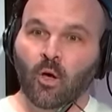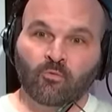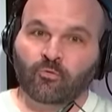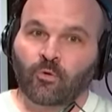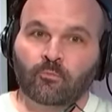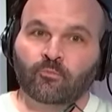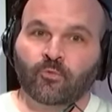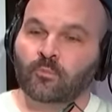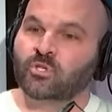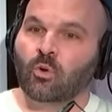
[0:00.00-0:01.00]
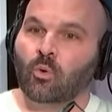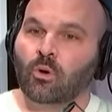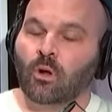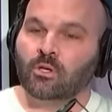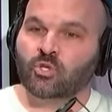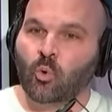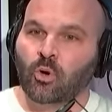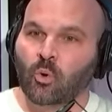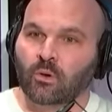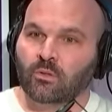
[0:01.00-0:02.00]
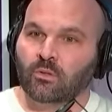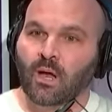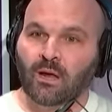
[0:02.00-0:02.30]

over from Score North,